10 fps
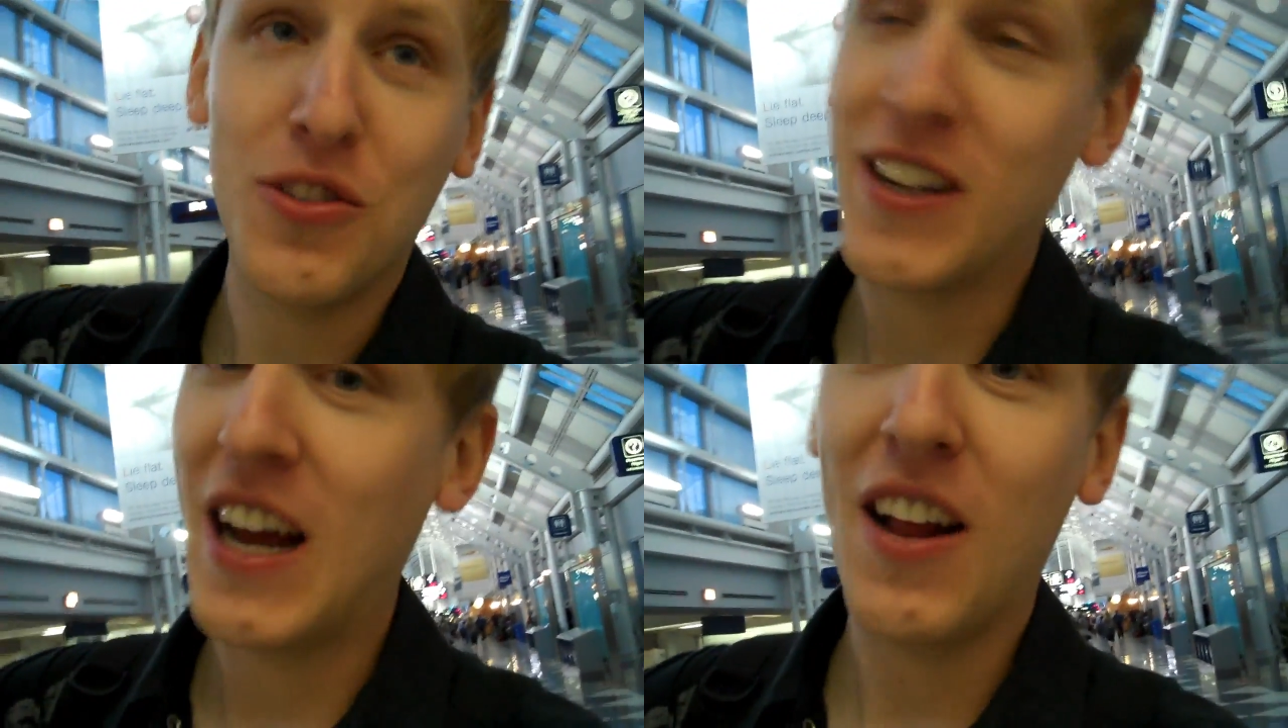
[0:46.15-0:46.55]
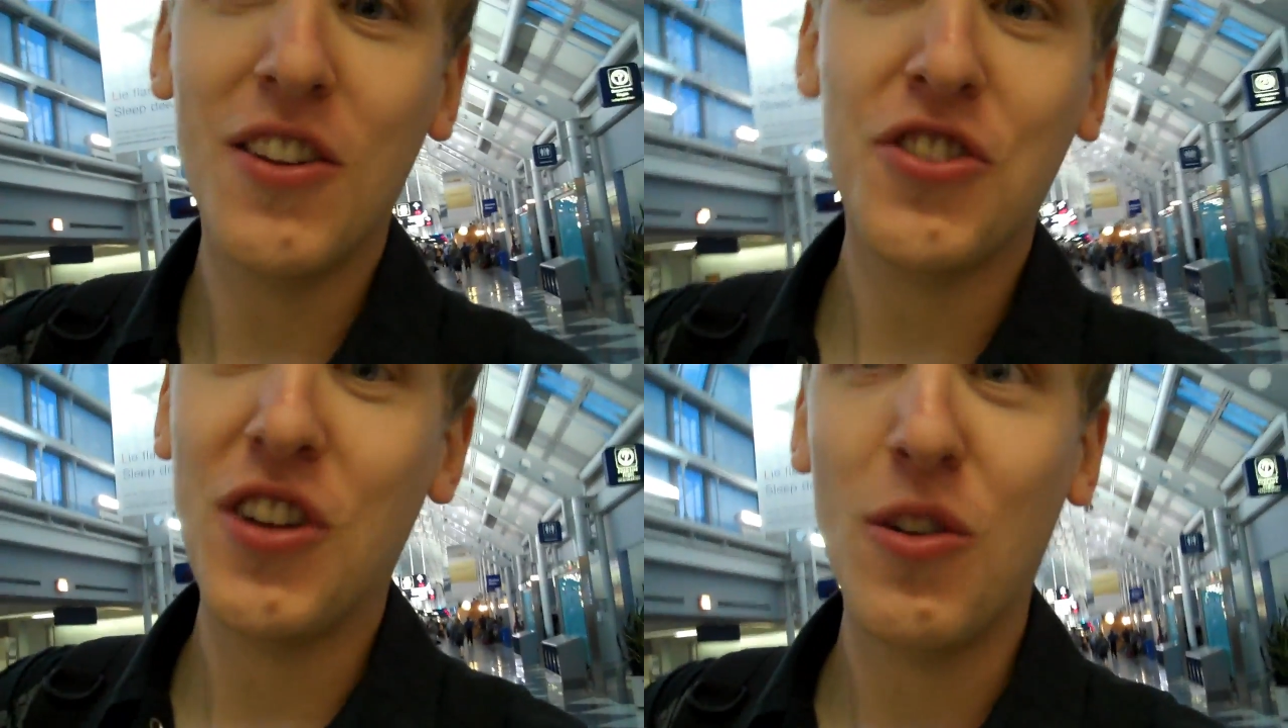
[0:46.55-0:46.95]
so I got on
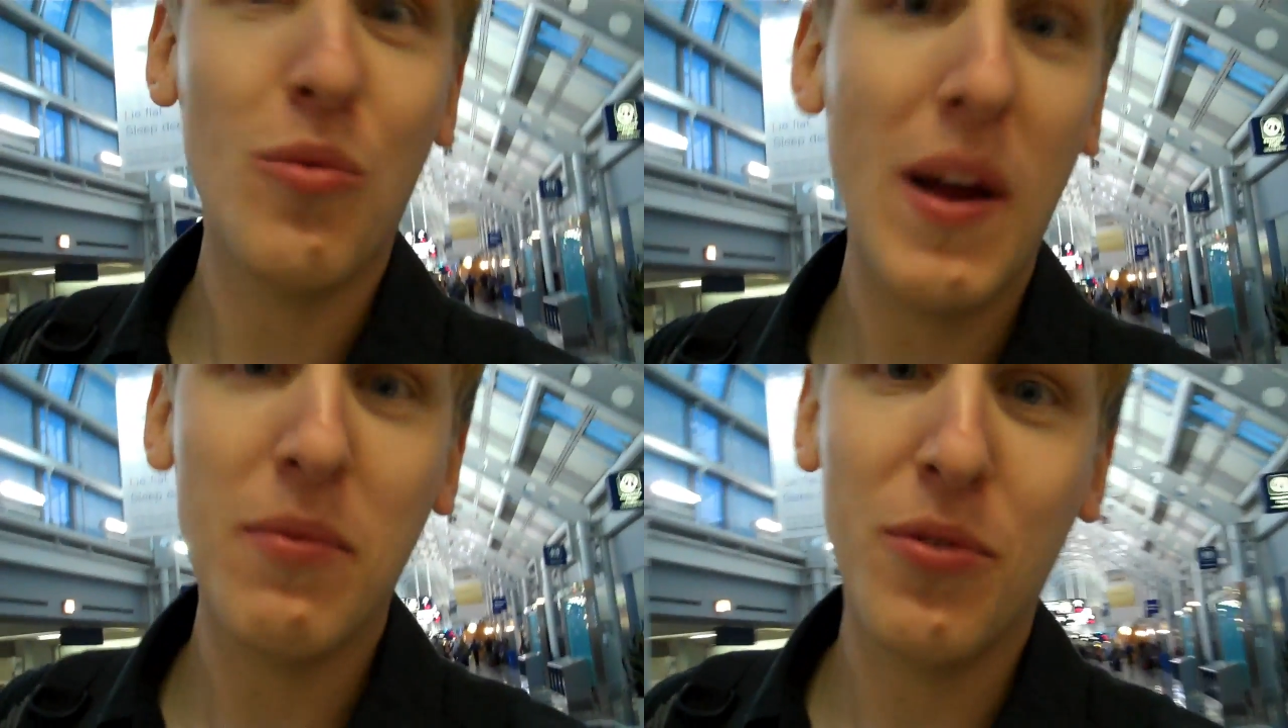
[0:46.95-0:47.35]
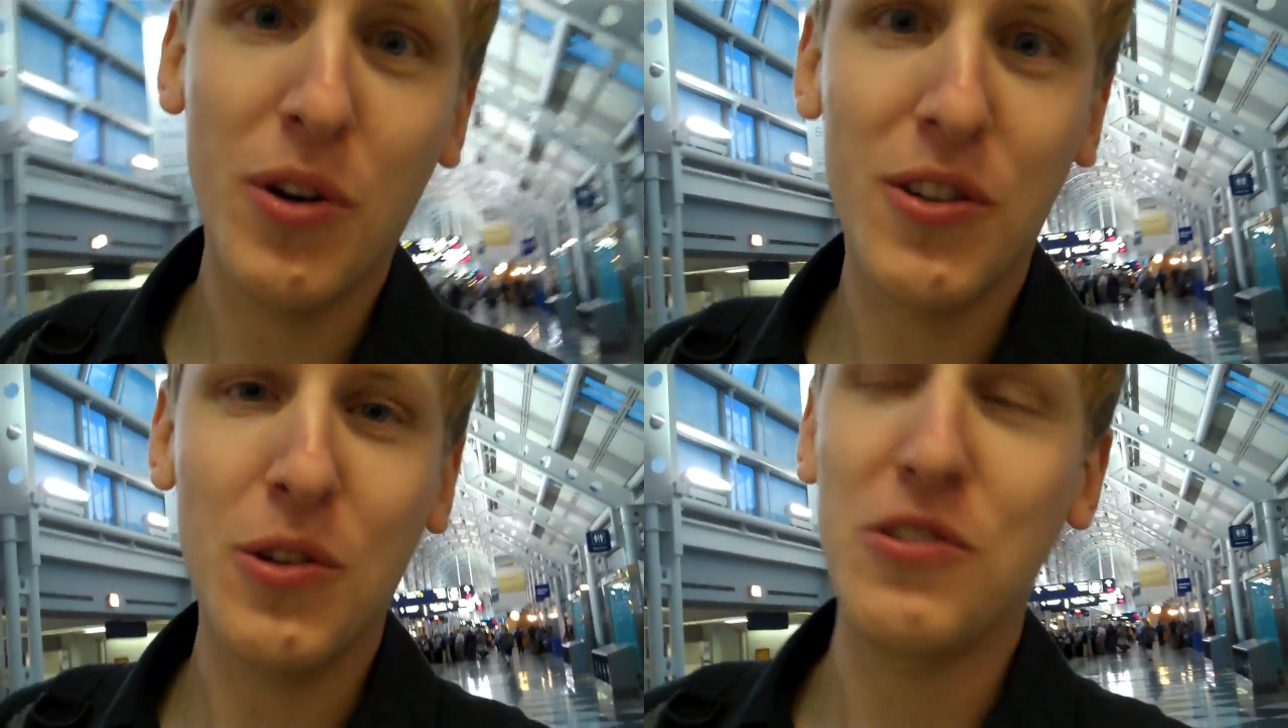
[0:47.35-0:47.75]
the shuttle right
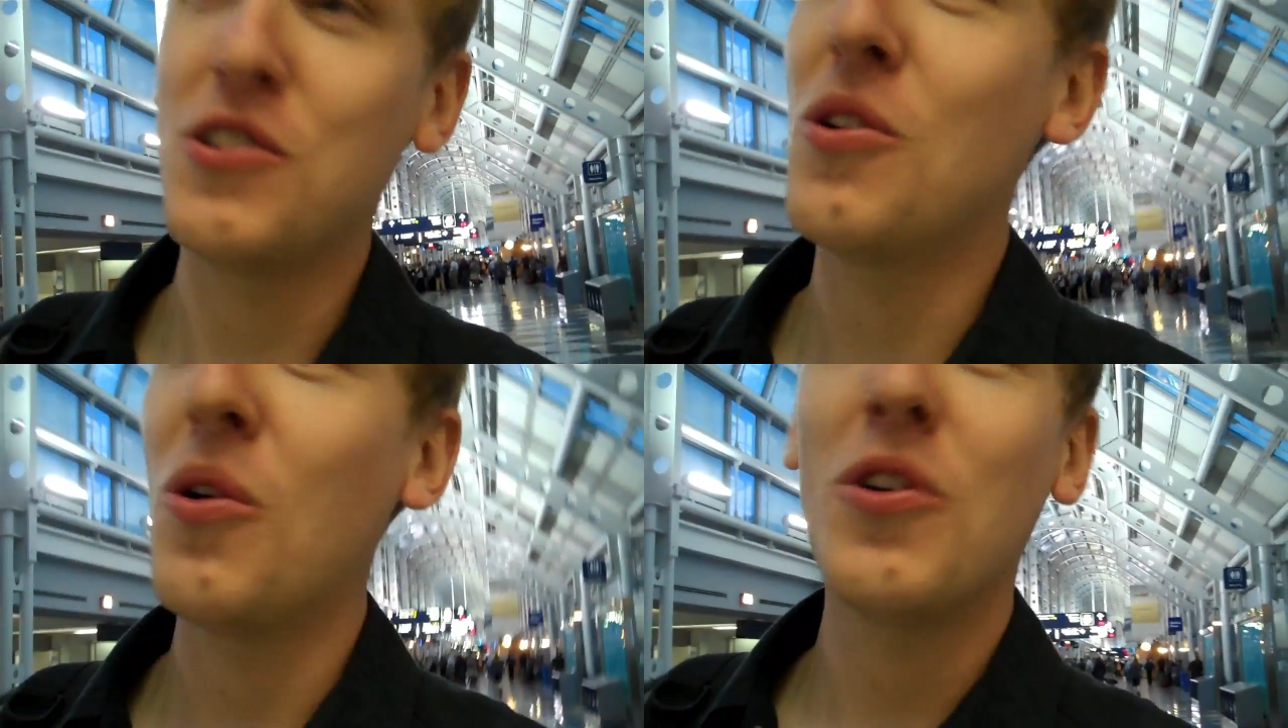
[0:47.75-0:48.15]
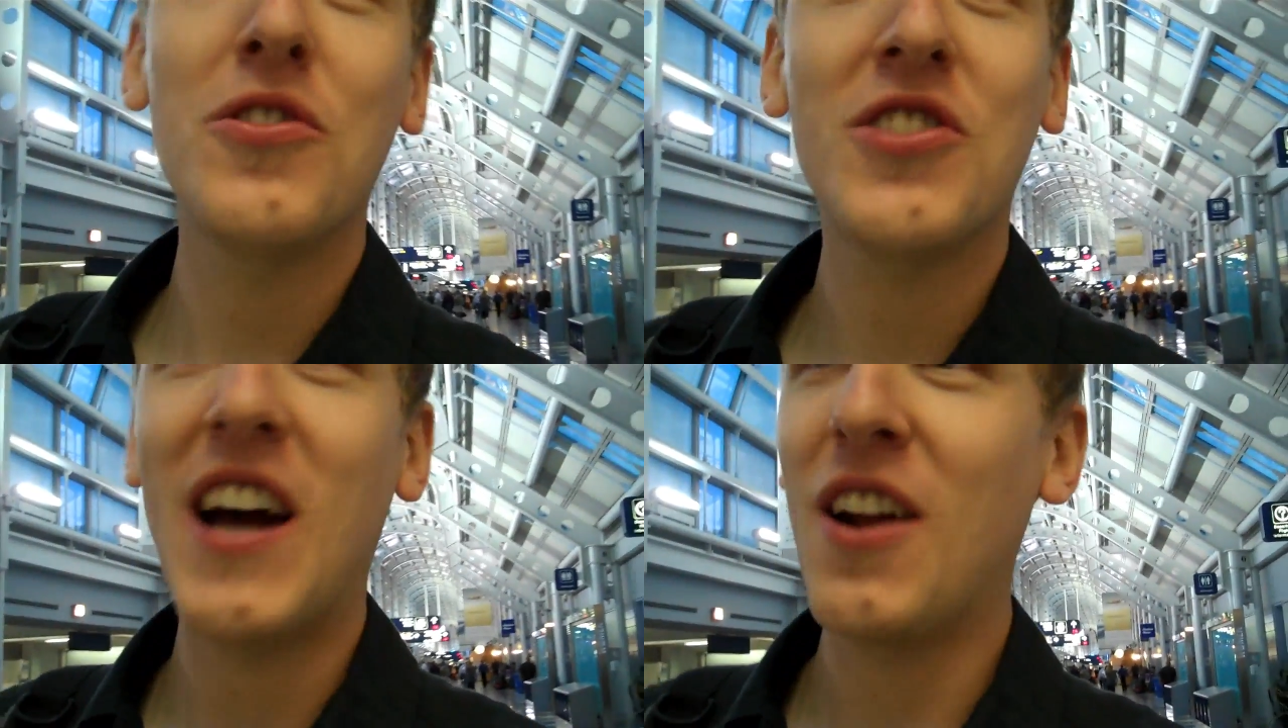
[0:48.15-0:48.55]
before he closed the
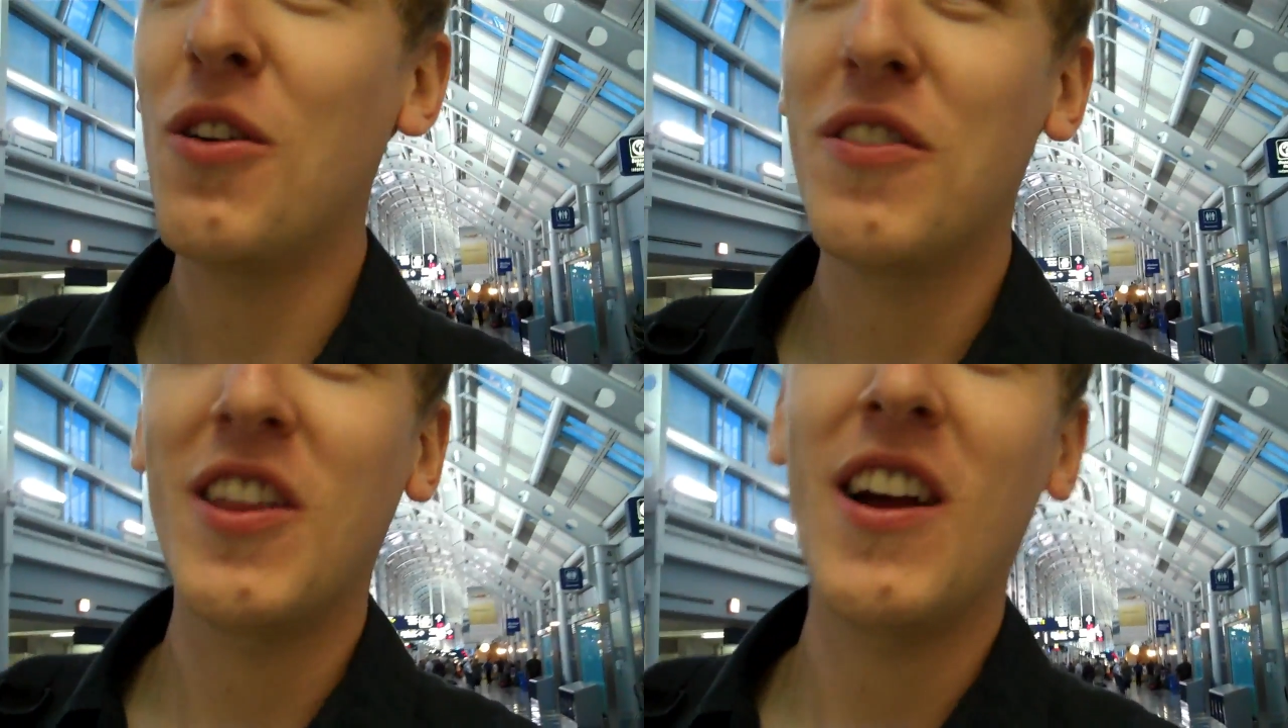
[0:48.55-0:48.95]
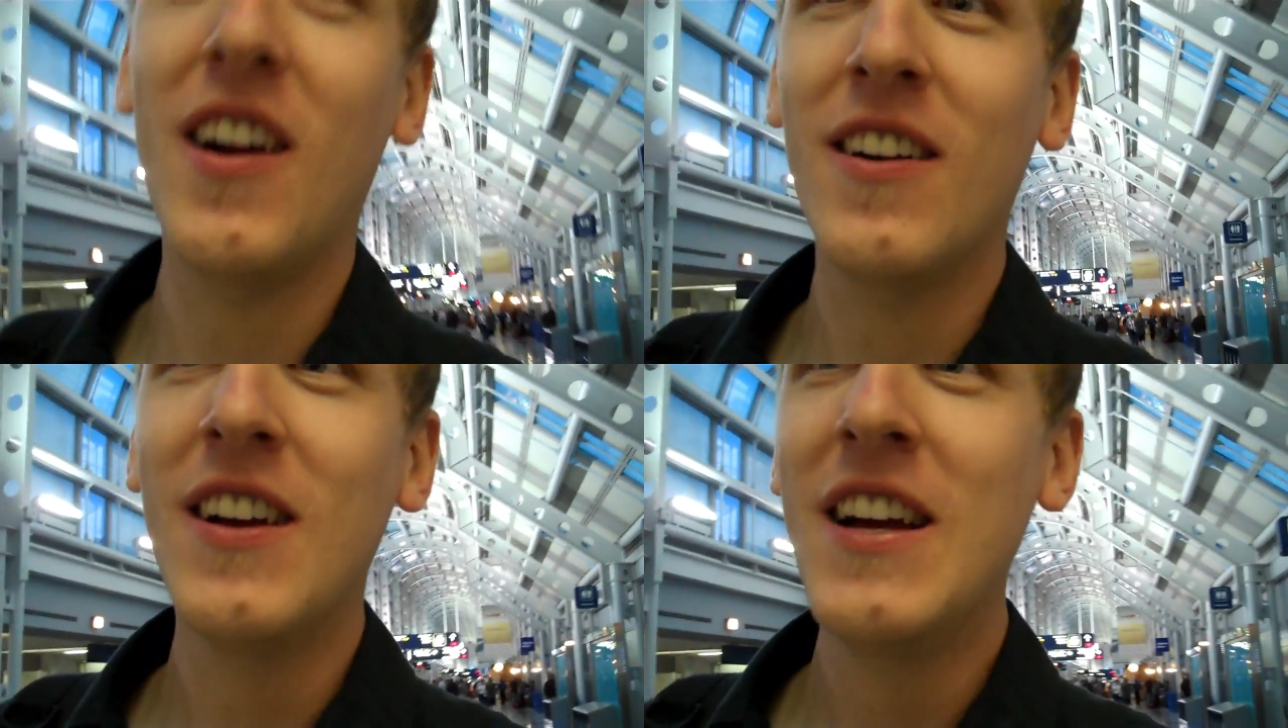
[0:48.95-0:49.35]
doors, got over
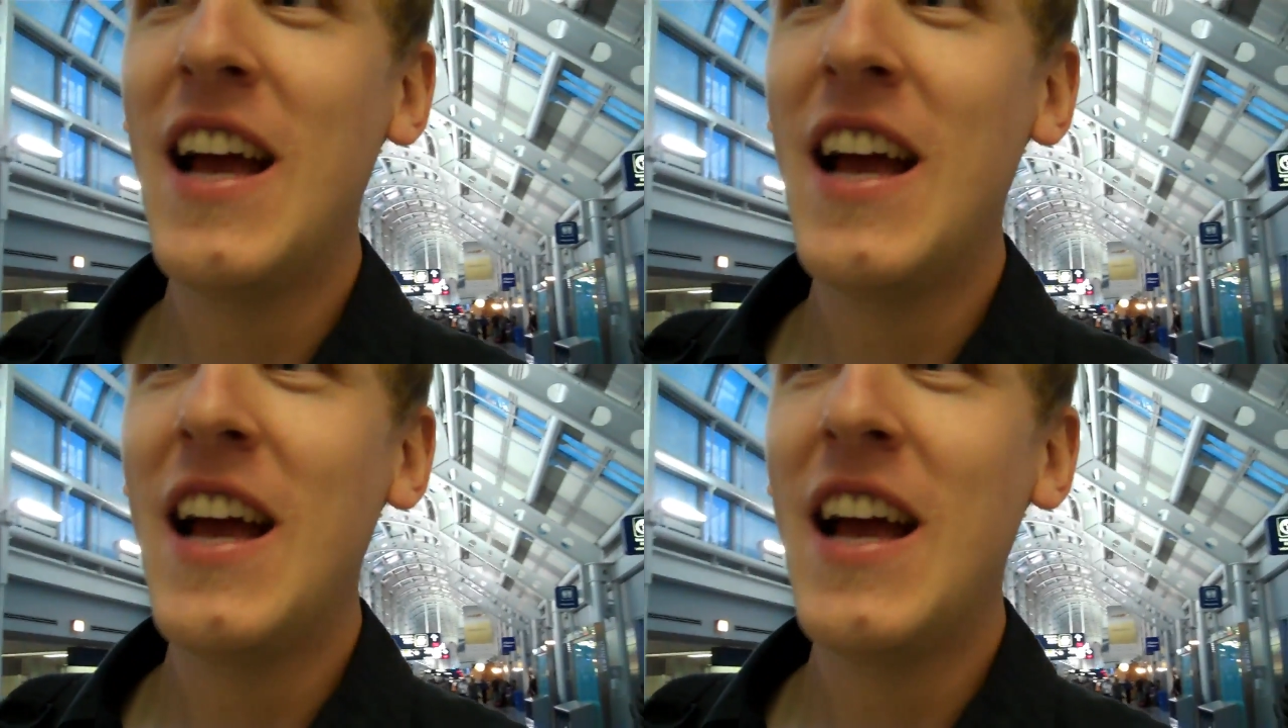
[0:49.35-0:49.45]
there,